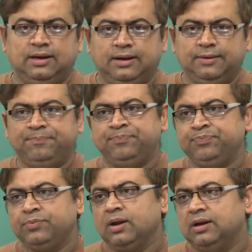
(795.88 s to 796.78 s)
uh,
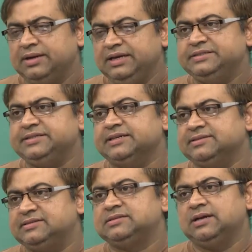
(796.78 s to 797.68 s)

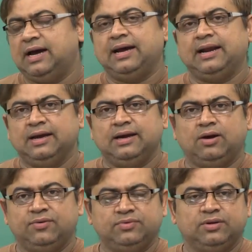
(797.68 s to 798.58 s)
regions are
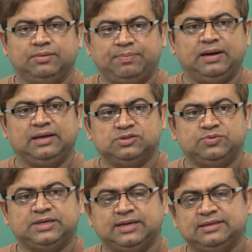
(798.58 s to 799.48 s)
uh, of the particles
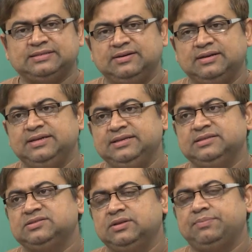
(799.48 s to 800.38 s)
which are in the central
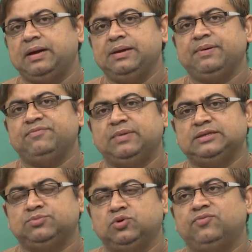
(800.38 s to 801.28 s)
regions of the pipe have much
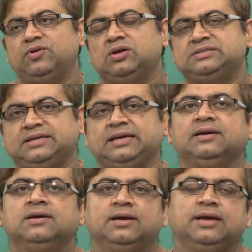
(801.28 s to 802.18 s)
more velocity
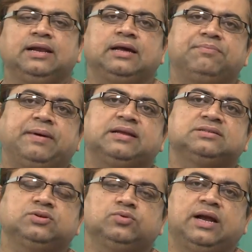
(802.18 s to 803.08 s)
in
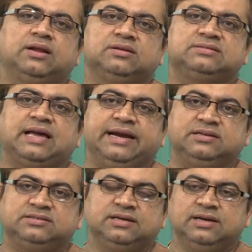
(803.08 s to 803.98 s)
comparison to that at the
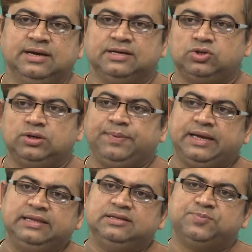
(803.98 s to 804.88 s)
sides. So,
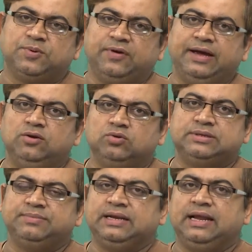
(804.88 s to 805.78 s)
typically this profile looks
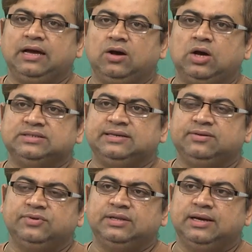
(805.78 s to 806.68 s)
something like a Gaussian
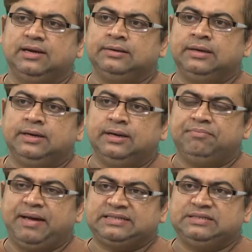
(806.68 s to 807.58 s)
with a
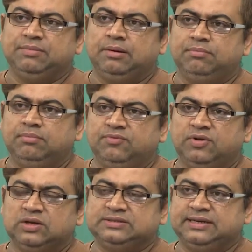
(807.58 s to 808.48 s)
maximum
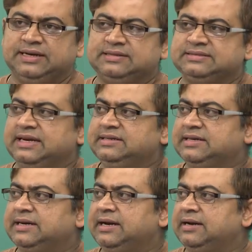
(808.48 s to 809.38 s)
velocity at the
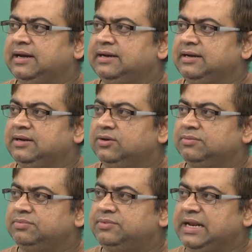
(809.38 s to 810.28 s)
center and, and you know
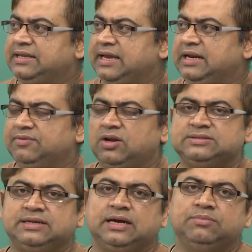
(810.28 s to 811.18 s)
tail, tailing
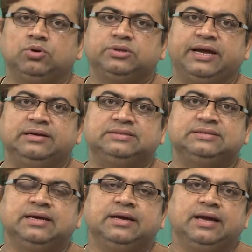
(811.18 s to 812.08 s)
velocity at both ends.
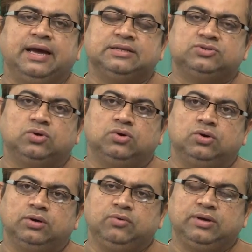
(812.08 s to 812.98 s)
And
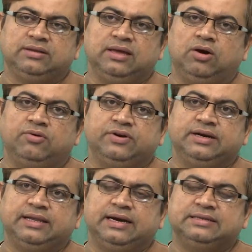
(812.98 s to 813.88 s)
so you can think of
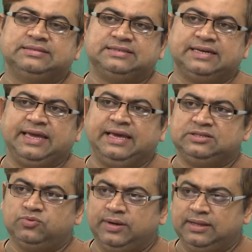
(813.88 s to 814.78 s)
it that in such a
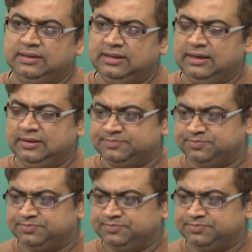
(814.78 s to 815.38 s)
case when the